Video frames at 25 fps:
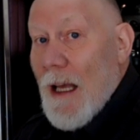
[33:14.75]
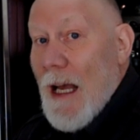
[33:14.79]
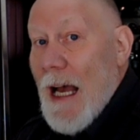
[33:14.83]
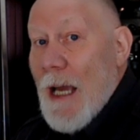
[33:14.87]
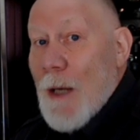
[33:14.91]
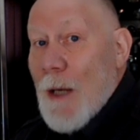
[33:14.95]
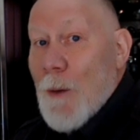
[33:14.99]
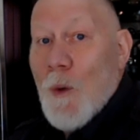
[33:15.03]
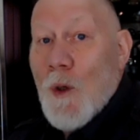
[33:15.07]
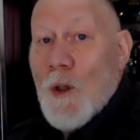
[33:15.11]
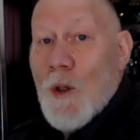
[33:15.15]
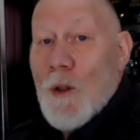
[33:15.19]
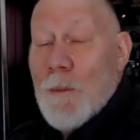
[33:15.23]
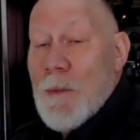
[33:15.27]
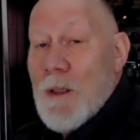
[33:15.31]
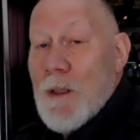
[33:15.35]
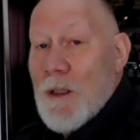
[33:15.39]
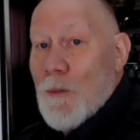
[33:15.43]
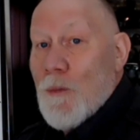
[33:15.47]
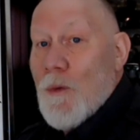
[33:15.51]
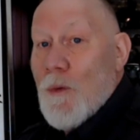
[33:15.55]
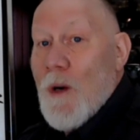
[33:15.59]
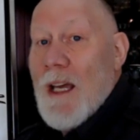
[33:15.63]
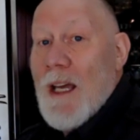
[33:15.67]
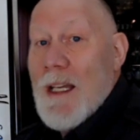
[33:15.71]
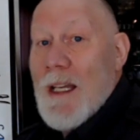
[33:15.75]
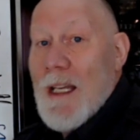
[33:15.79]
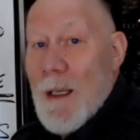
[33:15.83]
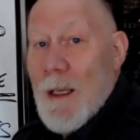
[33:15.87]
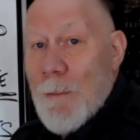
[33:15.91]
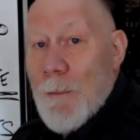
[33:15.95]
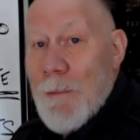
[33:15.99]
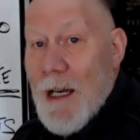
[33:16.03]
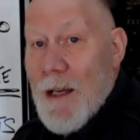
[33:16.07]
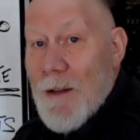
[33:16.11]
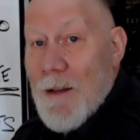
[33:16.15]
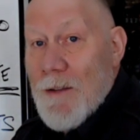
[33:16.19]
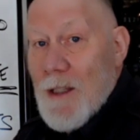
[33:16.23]
I will be writing
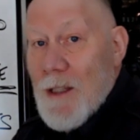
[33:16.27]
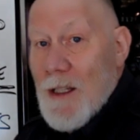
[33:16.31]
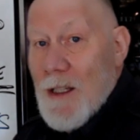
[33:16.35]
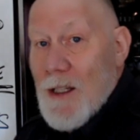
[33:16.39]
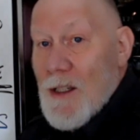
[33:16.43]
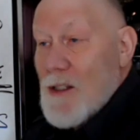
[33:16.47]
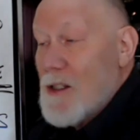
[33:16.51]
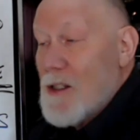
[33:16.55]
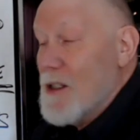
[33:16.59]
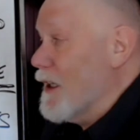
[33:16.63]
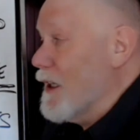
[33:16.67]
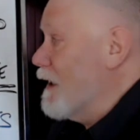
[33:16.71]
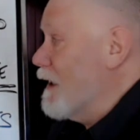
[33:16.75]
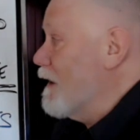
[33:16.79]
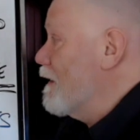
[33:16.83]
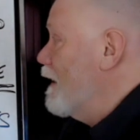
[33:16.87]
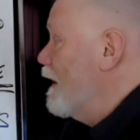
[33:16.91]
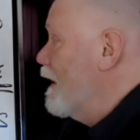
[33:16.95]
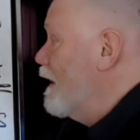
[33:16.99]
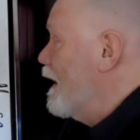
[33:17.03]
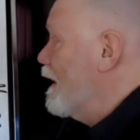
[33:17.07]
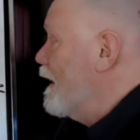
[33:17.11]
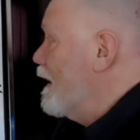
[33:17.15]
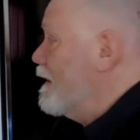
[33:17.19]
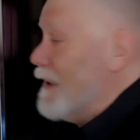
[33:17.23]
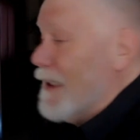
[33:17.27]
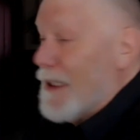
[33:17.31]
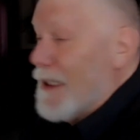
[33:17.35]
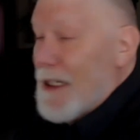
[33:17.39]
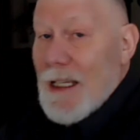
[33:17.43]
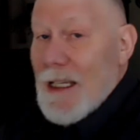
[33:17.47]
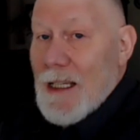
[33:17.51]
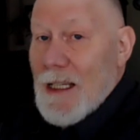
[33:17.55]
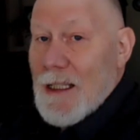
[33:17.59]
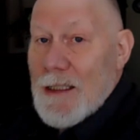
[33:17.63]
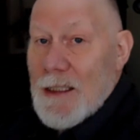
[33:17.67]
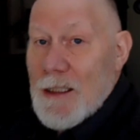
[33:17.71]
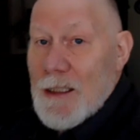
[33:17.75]
about this and
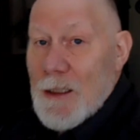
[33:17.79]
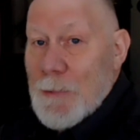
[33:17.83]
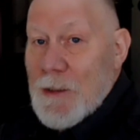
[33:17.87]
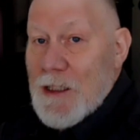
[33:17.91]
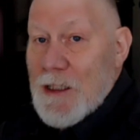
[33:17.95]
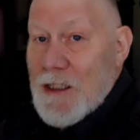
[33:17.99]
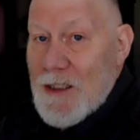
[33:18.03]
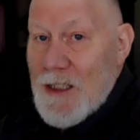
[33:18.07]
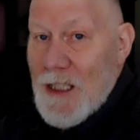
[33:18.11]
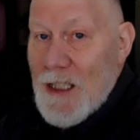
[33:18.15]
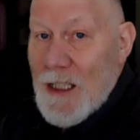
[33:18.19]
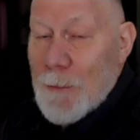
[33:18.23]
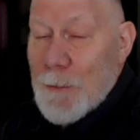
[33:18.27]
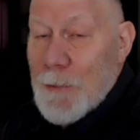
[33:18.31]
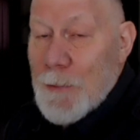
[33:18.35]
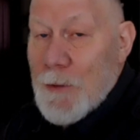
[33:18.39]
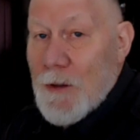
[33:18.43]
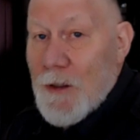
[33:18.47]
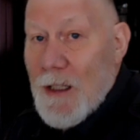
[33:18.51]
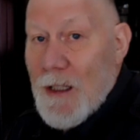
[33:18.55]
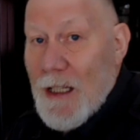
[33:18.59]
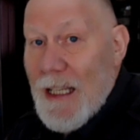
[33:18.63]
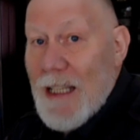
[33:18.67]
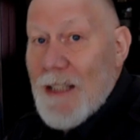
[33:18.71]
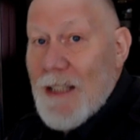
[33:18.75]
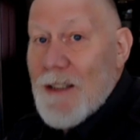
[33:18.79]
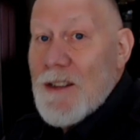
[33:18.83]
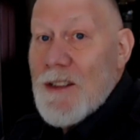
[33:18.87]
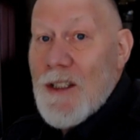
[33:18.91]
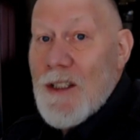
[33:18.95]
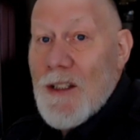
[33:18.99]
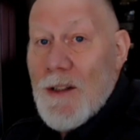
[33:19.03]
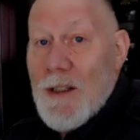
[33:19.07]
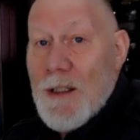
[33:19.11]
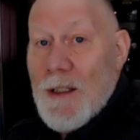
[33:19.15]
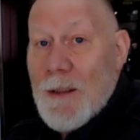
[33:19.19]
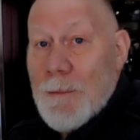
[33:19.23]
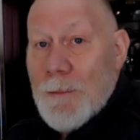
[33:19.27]
digging a little bit deeper
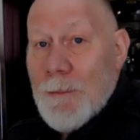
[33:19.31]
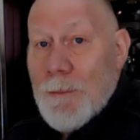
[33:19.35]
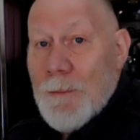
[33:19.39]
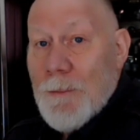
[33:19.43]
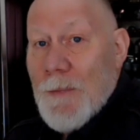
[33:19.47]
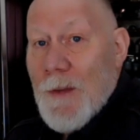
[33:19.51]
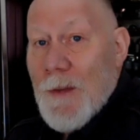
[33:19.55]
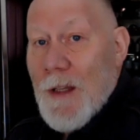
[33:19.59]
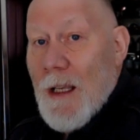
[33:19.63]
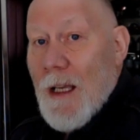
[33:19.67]
into them,